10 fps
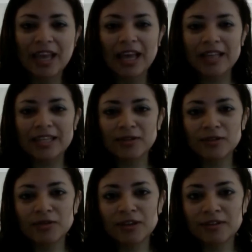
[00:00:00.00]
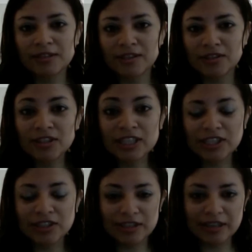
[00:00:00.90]
And this was when I was a new
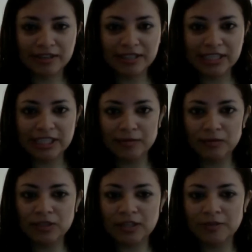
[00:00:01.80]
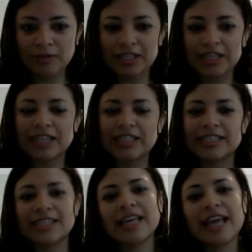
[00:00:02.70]
teacher and I was teaching museum education.
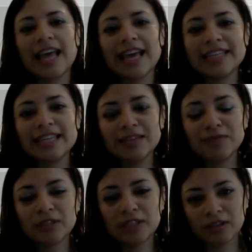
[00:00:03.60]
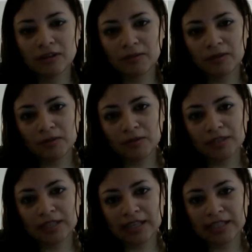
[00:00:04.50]
And Teddy really taught me what it
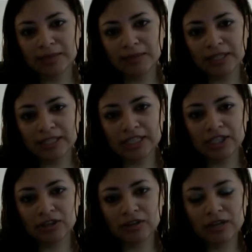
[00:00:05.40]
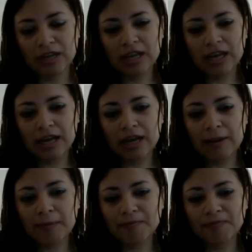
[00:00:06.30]
was like to be a teacher.
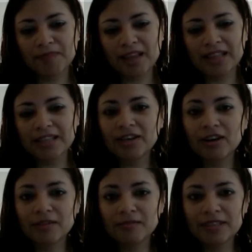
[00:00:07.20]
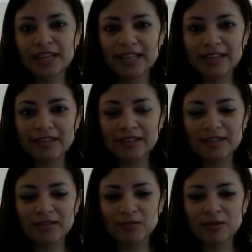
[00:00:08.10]
Um, at the time, Teddy
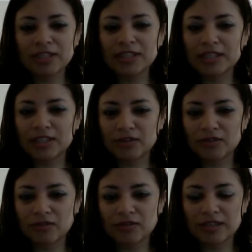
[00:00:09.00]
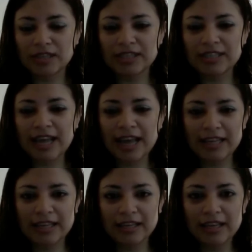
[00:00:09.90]
was six years old, and
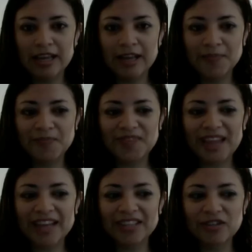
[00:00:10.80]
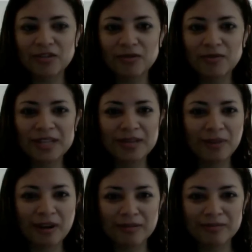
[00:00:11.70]
Teddy had so many
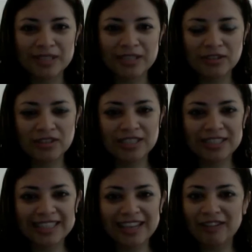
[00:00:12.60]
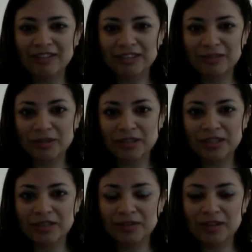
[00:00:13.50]
problems. He used to tell us when
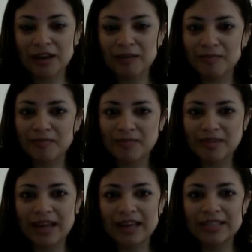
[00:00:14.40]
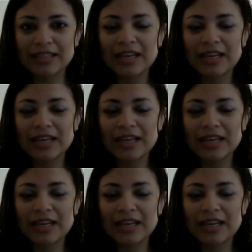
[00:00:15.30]
he would come that